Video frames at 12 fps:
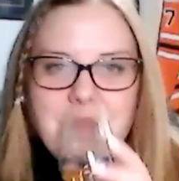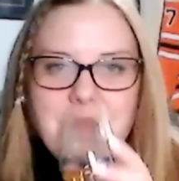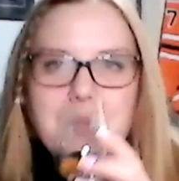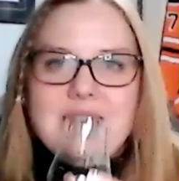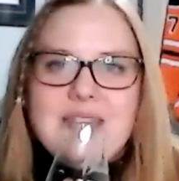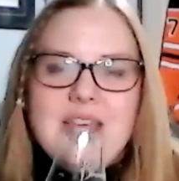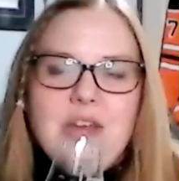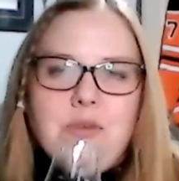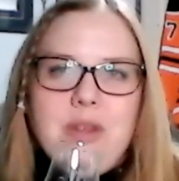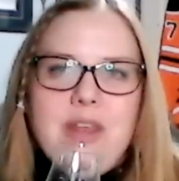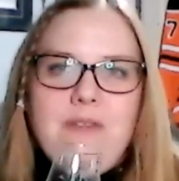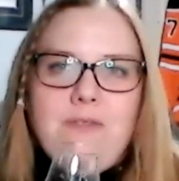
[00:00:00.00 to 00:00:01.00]
but it's like a
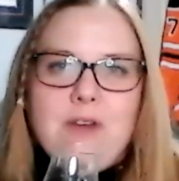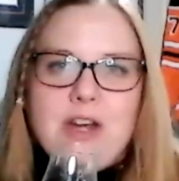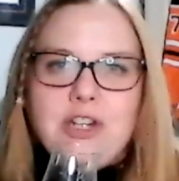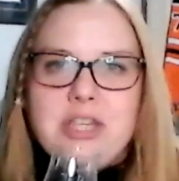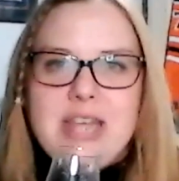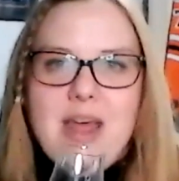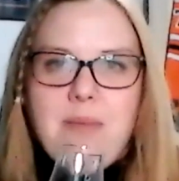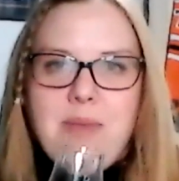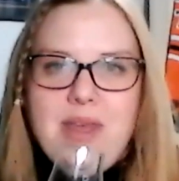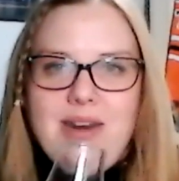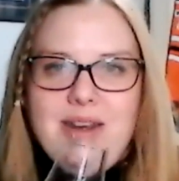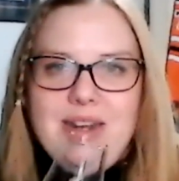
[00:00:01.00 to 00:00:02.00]
really fresh
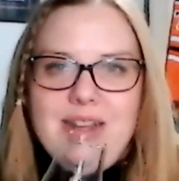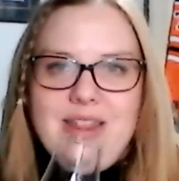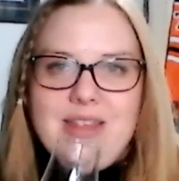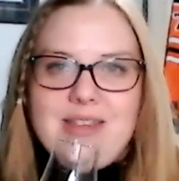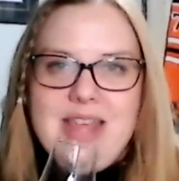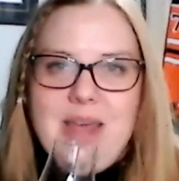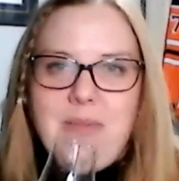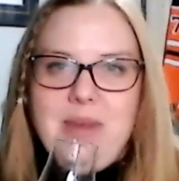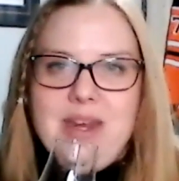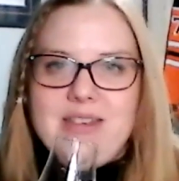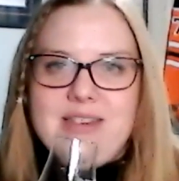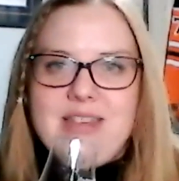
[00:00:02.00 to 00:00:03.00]
salmon, and the salmon
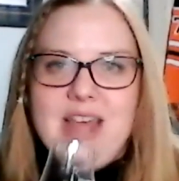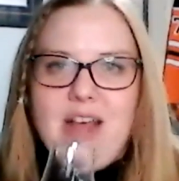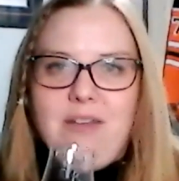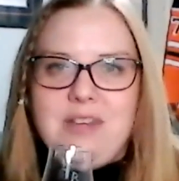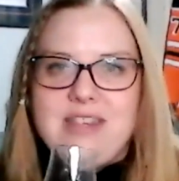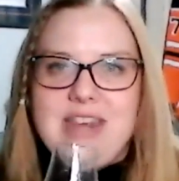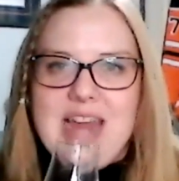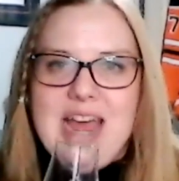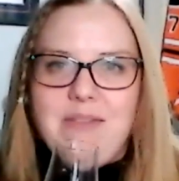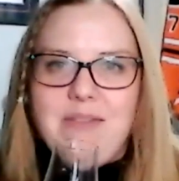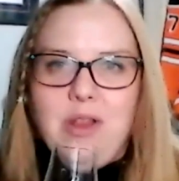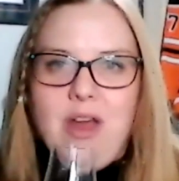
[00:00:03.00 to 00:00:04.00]
yeah, itself doesn't
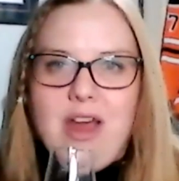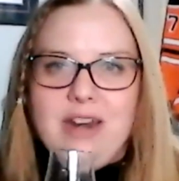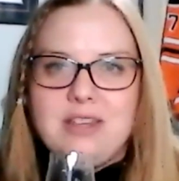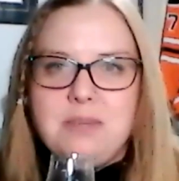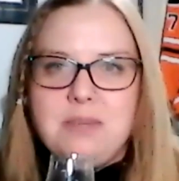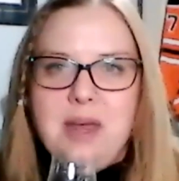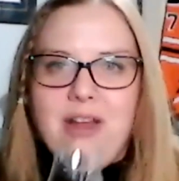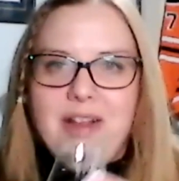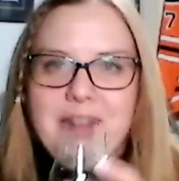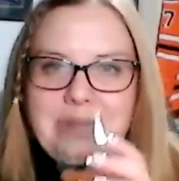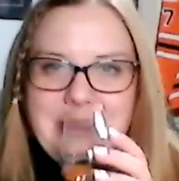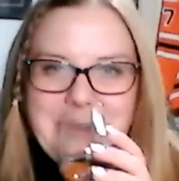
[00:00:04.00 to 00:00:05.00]
have a lot of yeah. smell.